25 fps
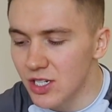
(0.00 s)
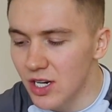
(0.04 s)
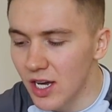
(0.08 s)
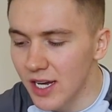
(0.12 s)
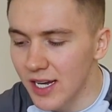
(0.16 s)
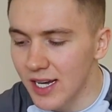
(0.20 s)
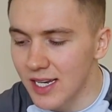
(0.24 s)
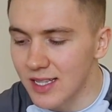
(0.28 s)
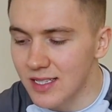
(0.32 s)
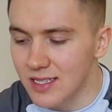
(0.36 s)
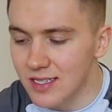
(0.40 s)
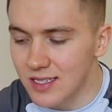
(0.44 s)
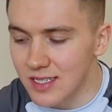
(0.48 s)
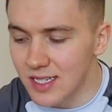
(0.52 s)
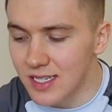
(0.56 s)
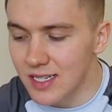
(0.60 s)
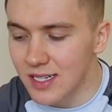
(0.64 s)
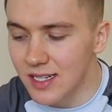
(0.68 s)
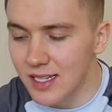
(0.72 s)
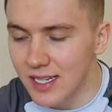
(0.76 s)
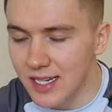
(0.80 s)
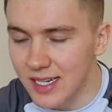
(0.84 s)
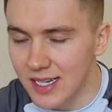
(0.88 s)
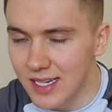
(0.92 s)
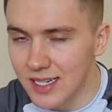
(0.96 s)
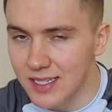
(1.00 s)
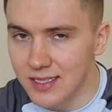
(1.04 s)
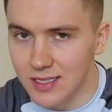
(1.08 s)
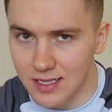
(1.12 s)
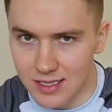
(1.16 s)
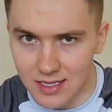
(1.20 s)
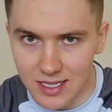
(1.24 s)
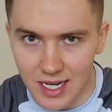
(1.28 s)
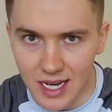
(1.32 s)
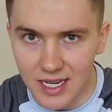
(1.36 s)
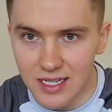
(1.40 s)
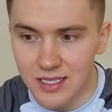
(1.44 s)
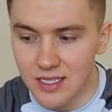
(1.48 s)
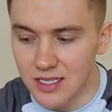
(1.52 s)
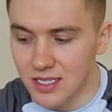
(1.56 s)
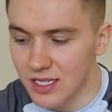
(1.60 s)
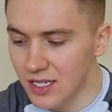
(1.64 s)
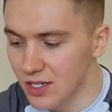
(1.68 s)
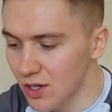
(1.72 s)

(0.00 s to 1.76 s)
Like, it still is tasty